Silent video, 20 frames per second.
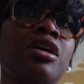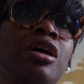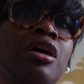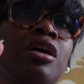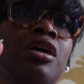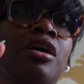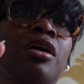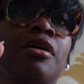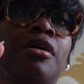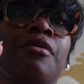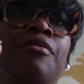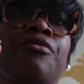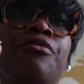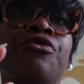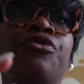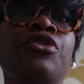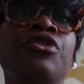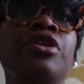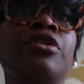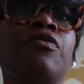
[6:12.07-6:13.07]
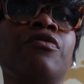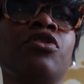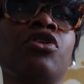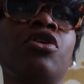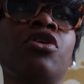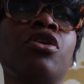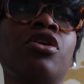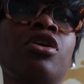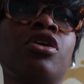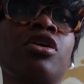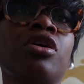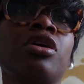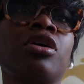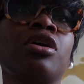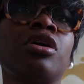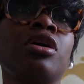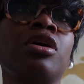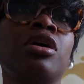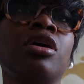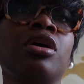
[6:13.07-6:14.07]
um, for the vlog,
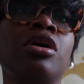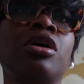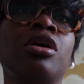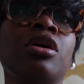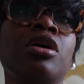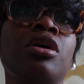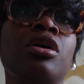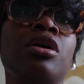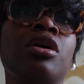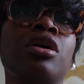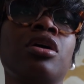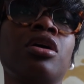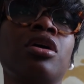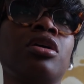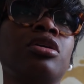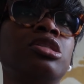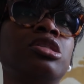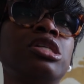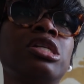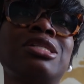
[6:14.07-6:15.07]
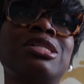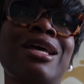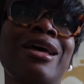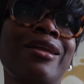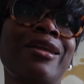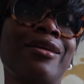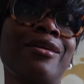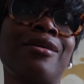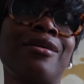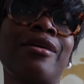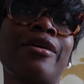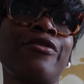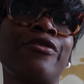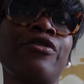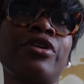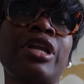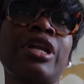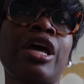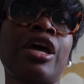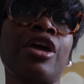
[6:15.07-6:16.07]
just edit
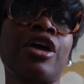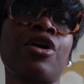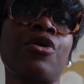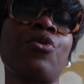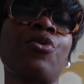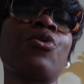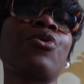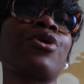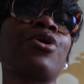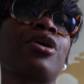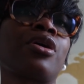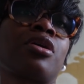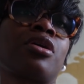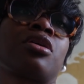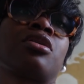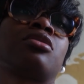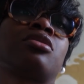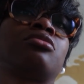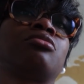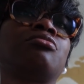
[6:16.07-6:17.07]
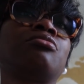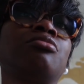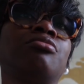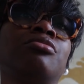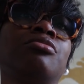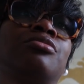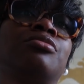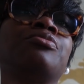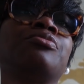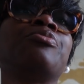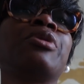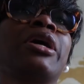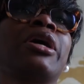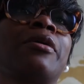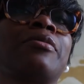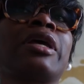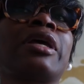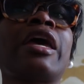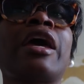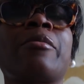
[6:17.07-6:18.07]
every day or pick
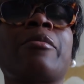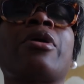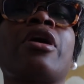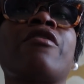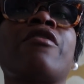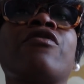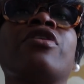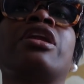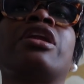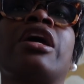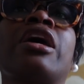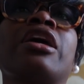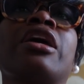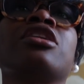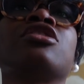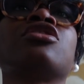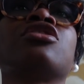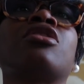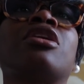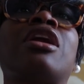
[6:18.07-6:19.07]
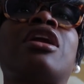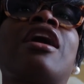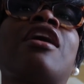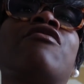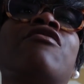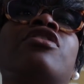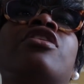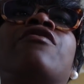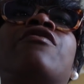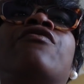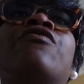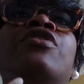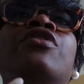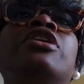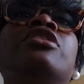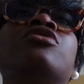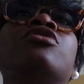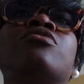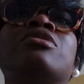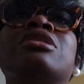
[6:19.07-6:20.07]
up the camera every day so that I have enough
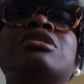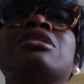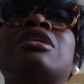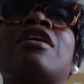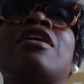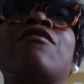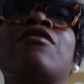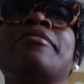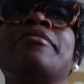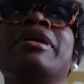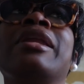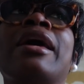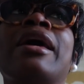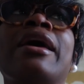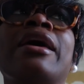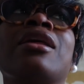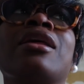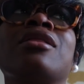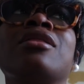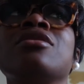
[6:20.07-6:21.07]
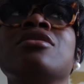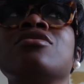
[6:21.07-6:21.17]
footage when it's time for me to edit